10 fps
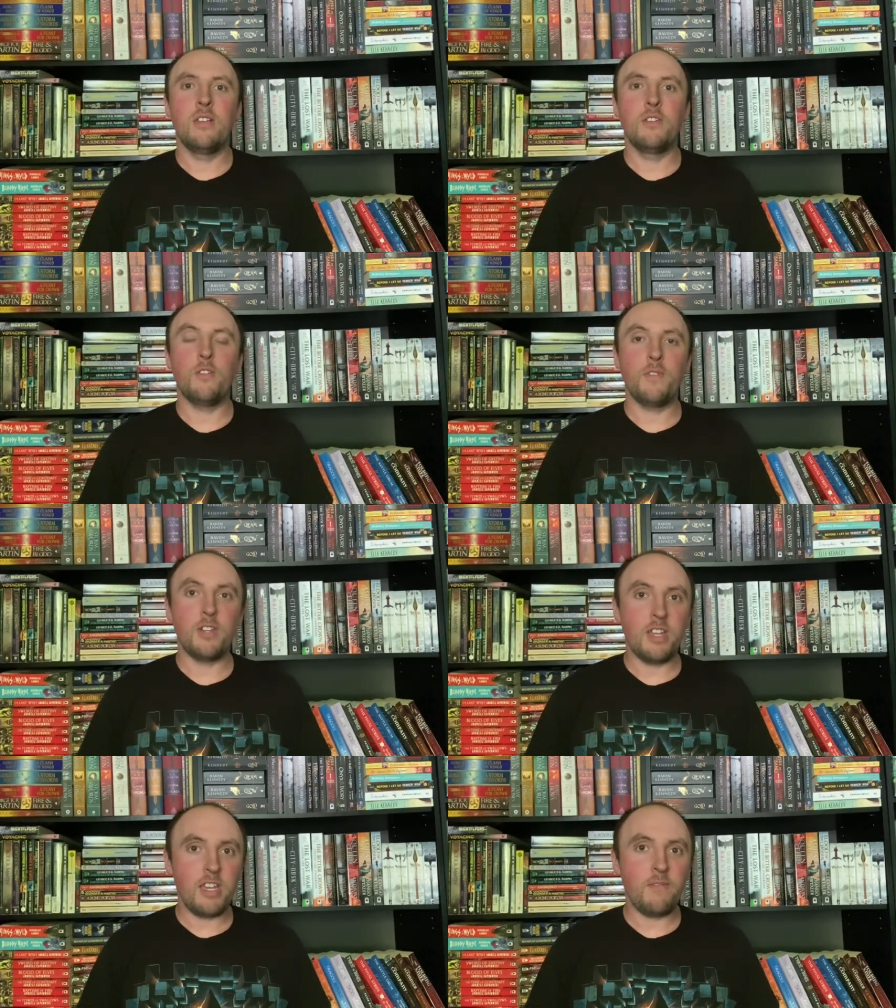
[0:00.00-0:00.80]
So for
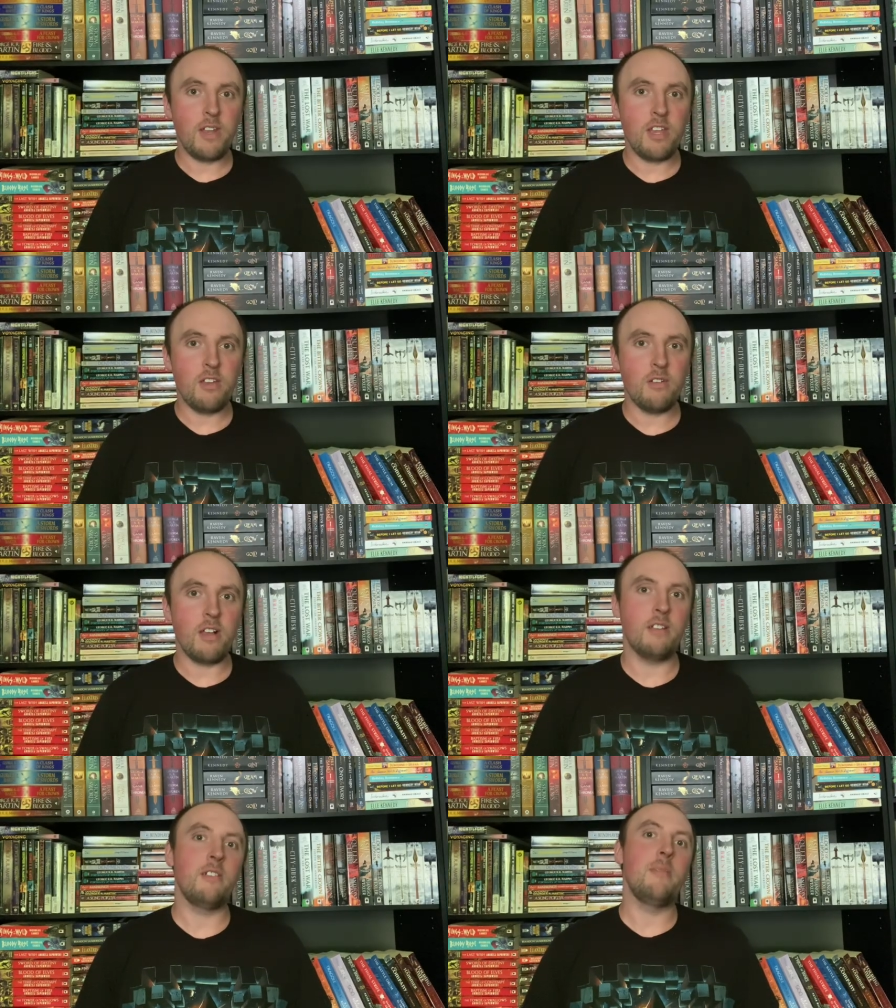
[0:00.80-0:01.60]
today's video,
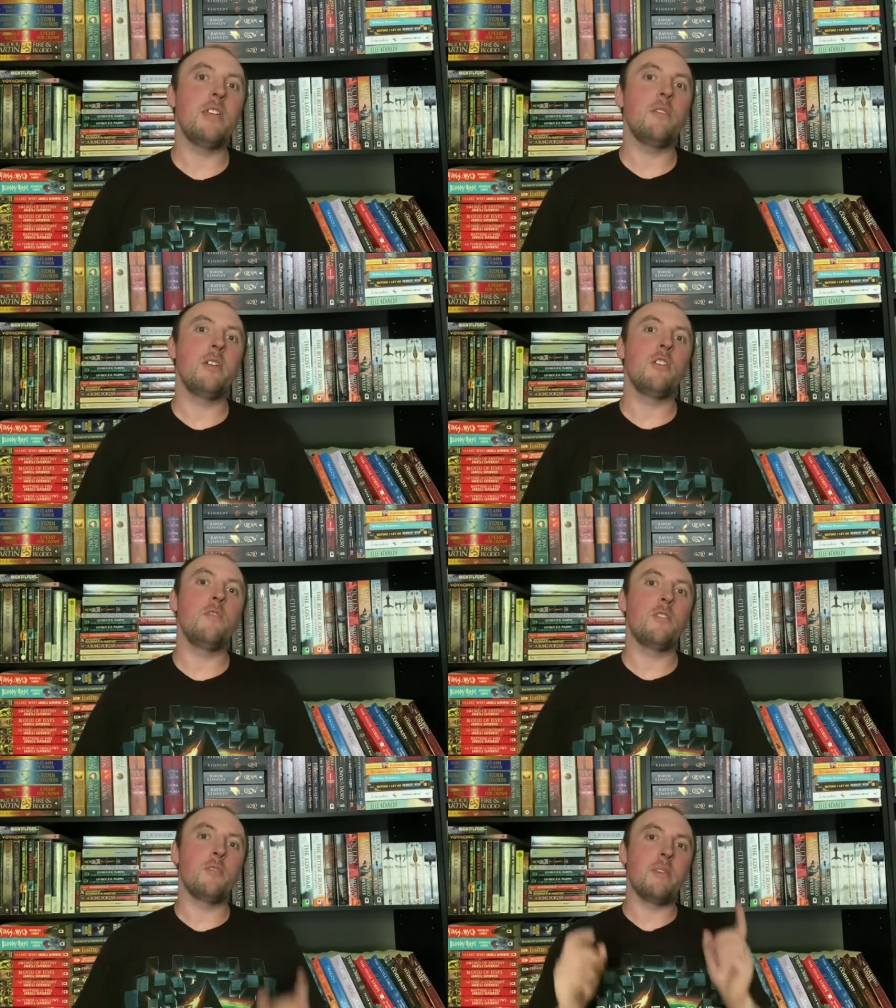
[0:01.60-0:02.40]
I'm going to be going
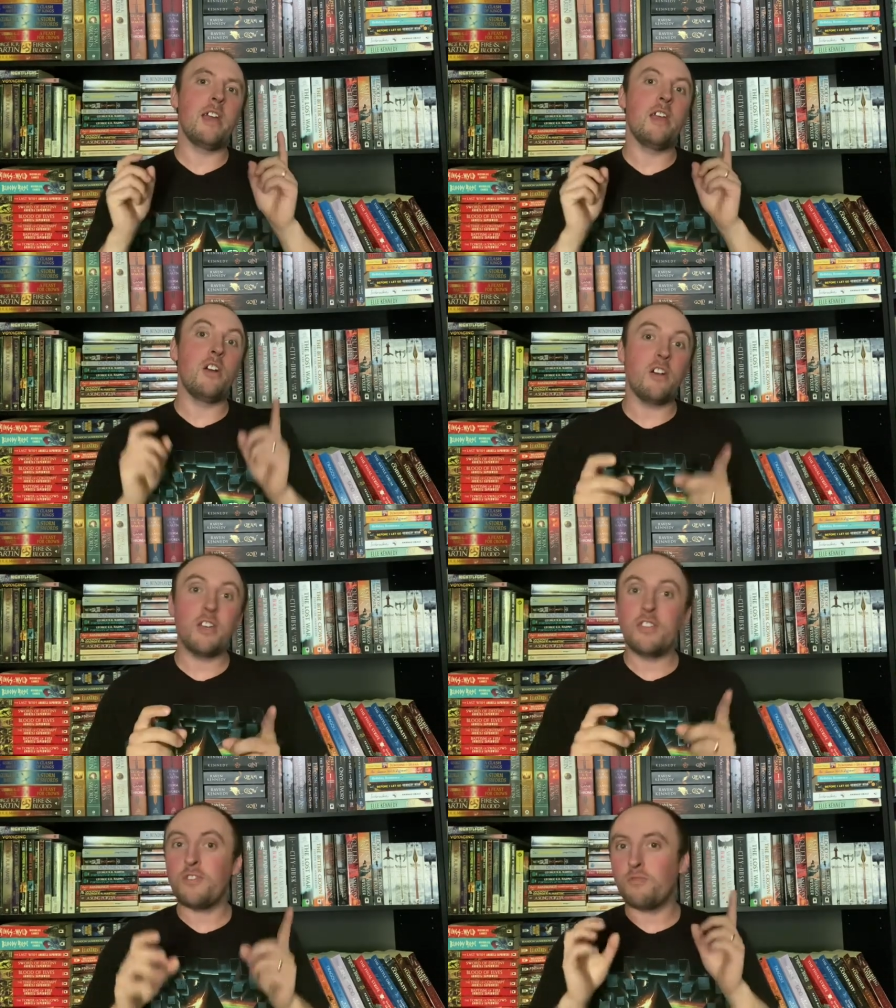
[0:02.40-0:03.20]
over my
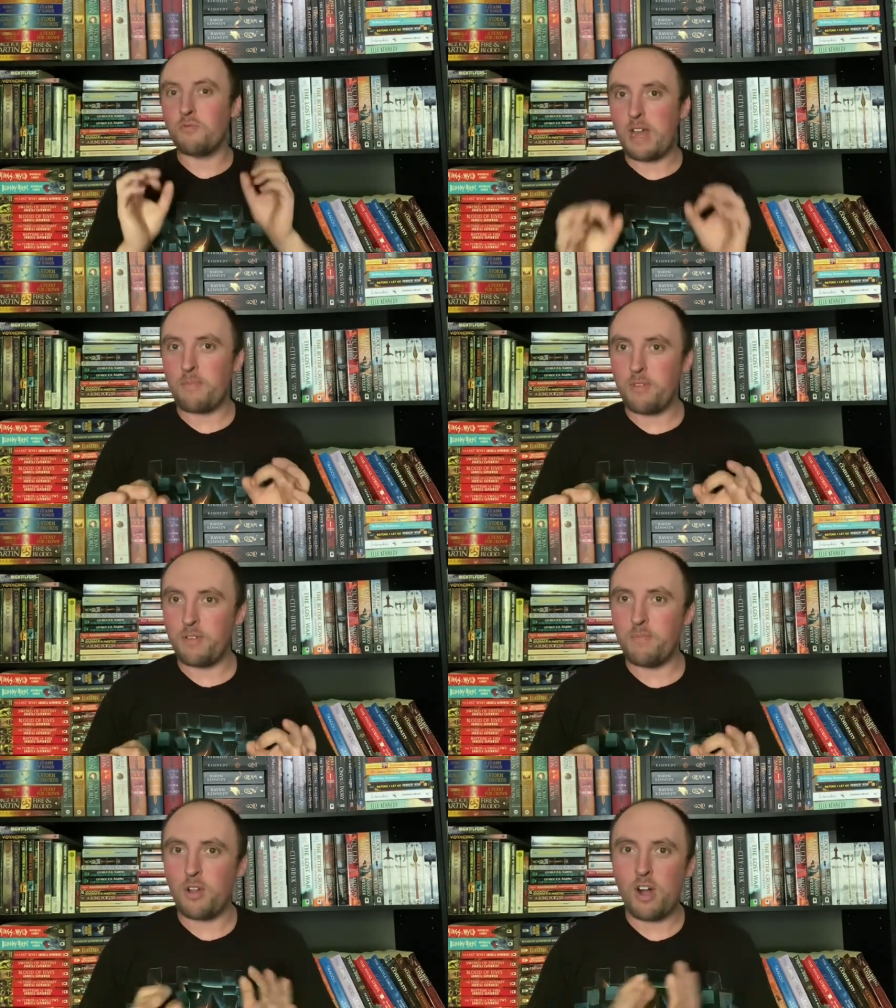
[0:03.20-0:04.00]
August
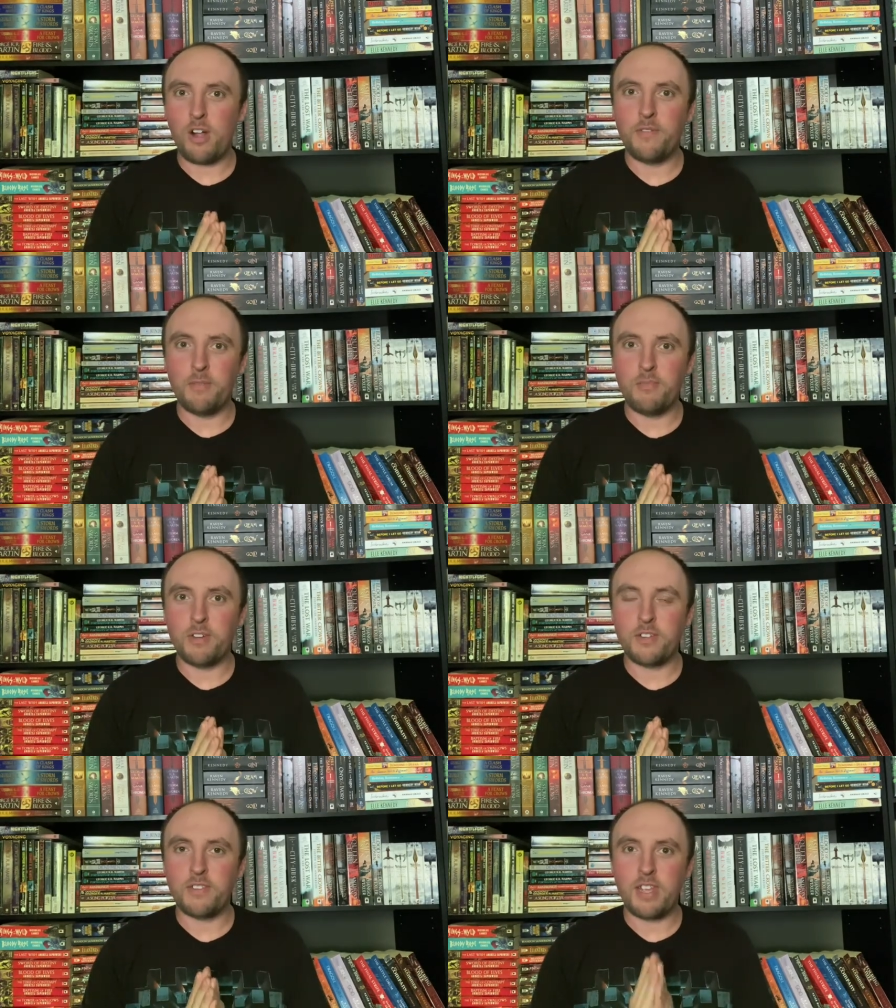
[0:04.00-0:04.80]
wrap-up, all the
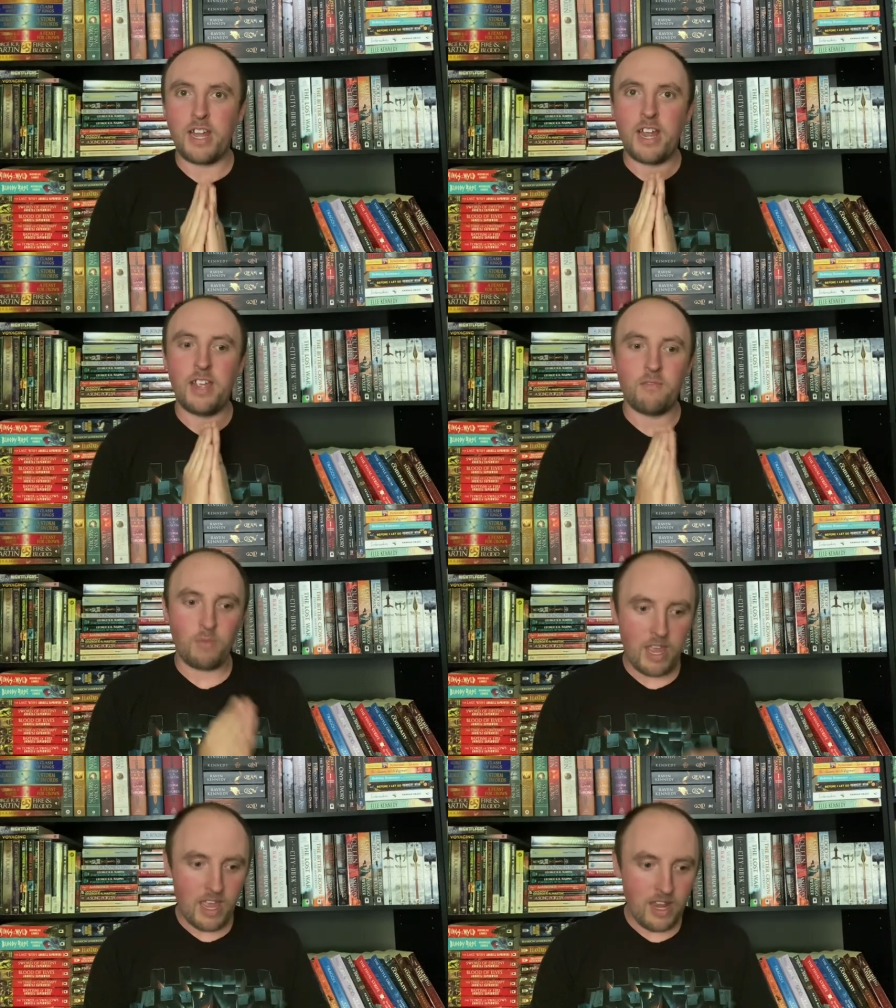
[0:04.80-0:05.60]
books that I
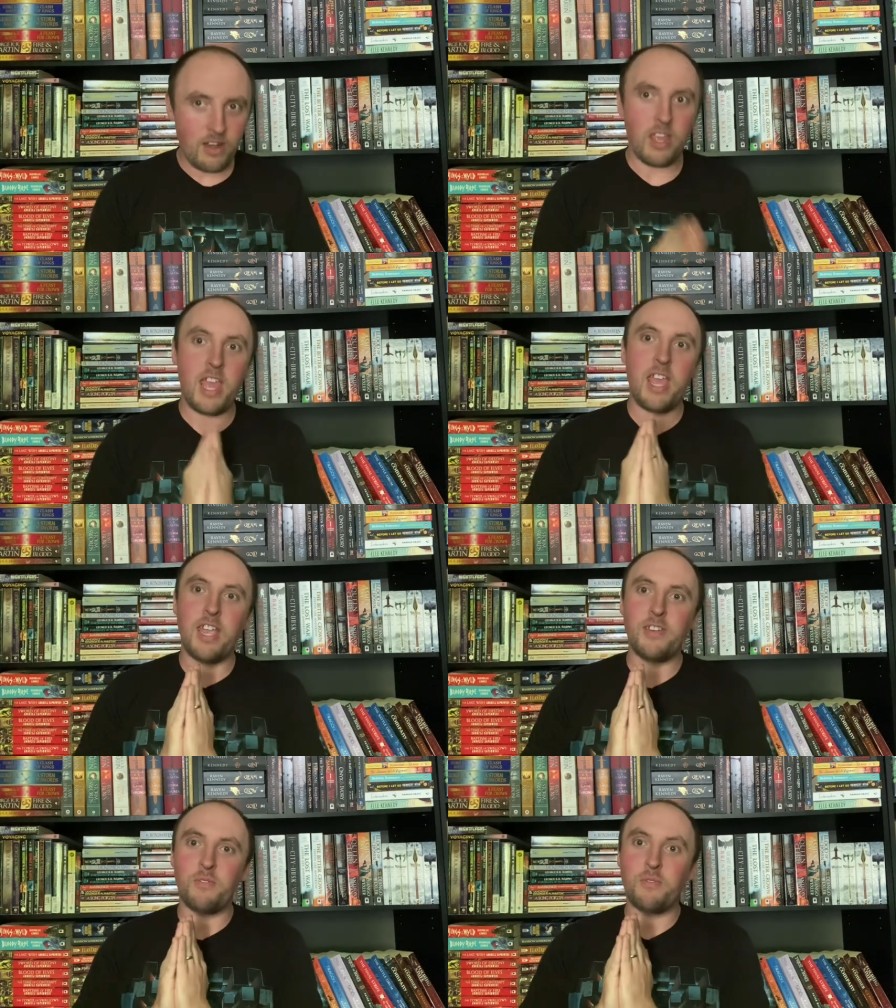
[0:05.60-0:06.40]
read
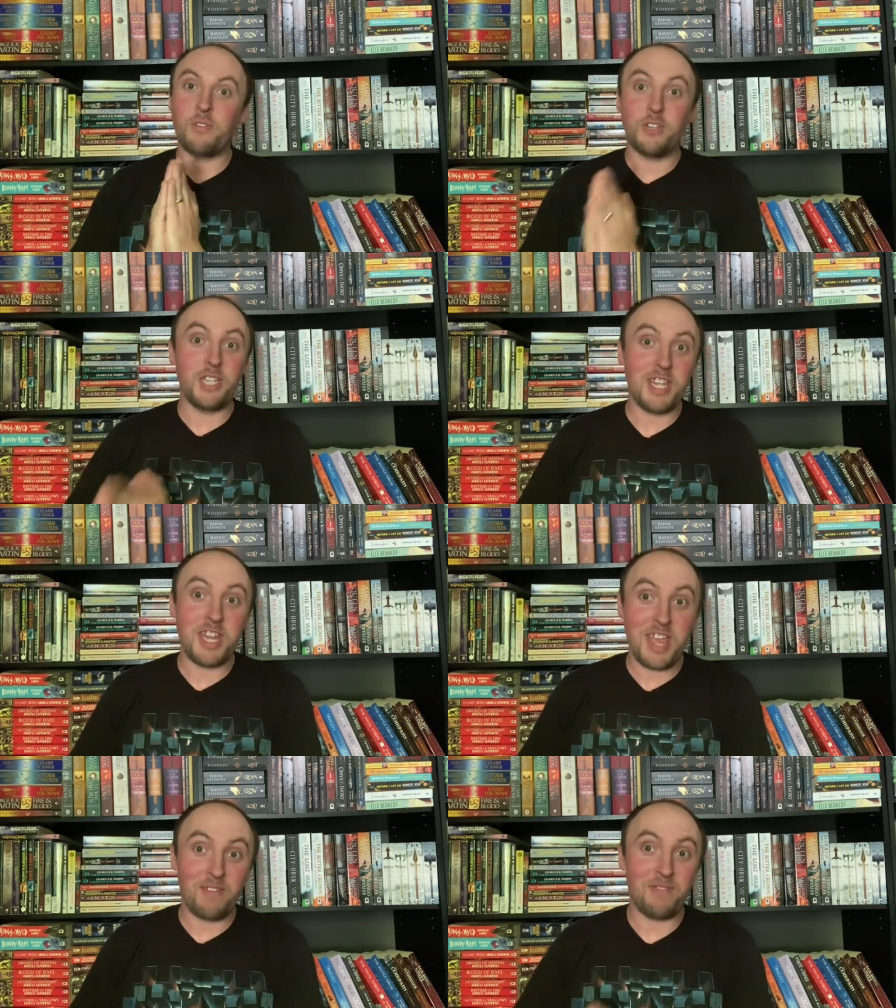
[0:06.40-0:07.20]
and or
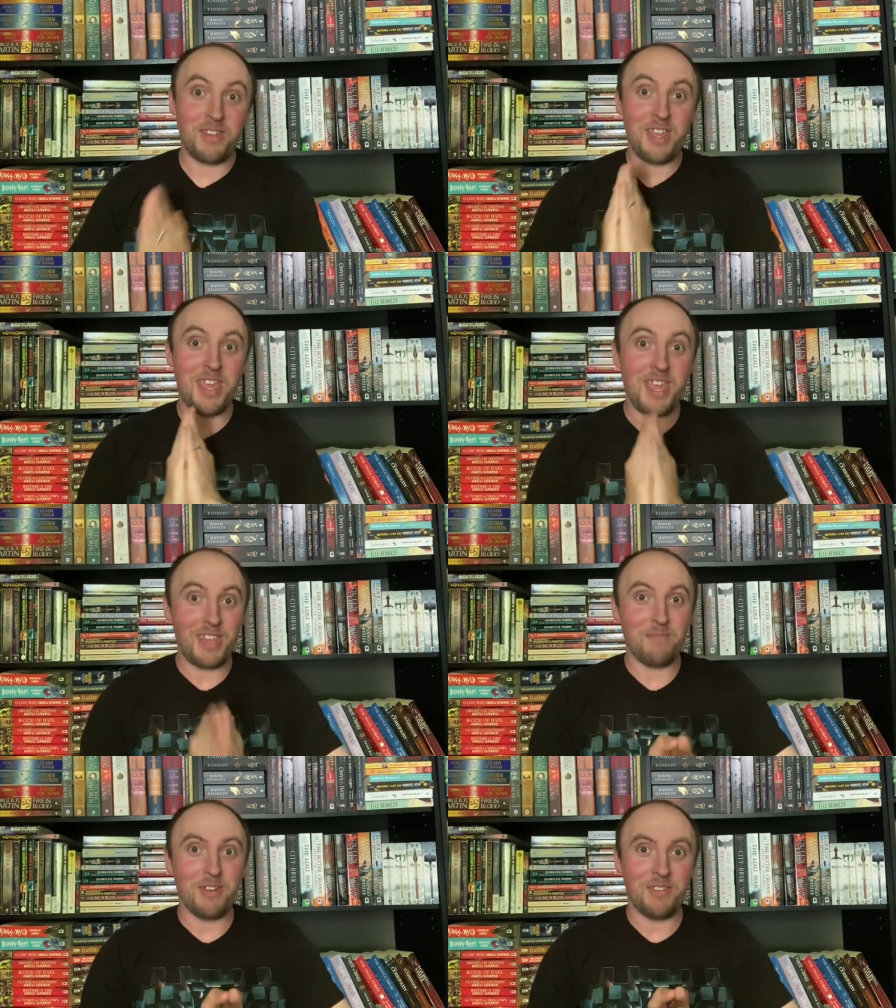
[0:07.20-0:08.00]
DNF'd in
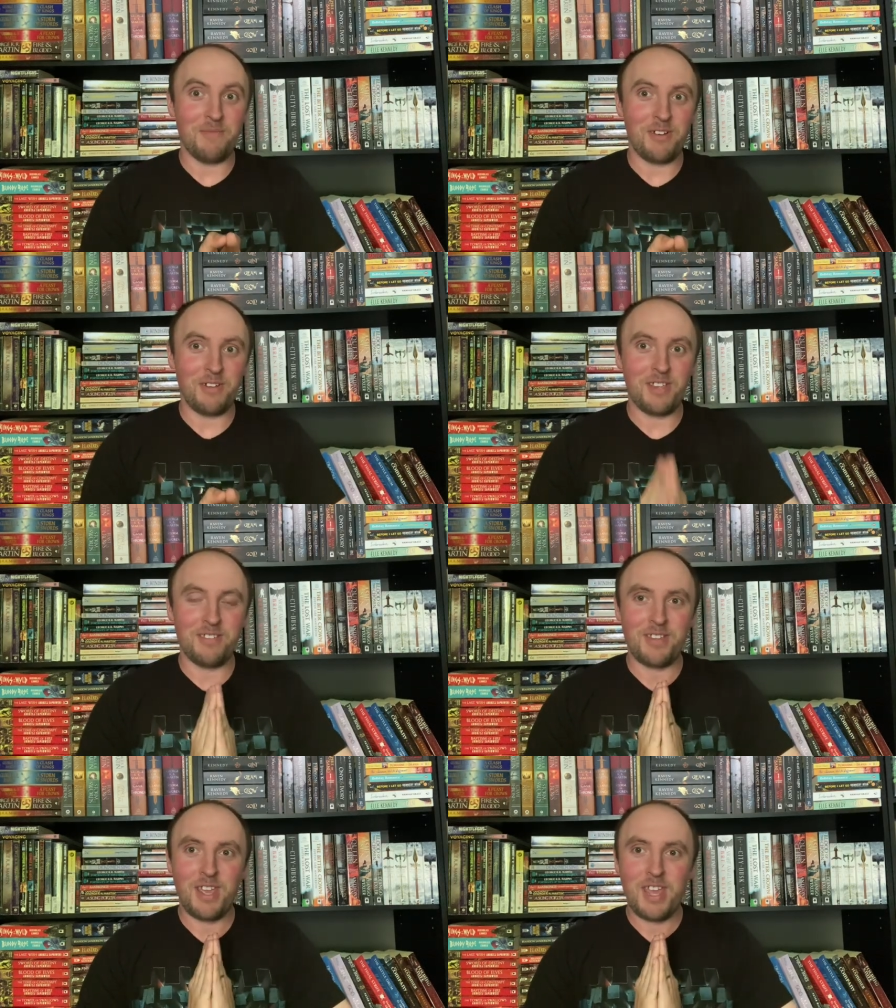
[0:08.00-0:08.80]
the month of August.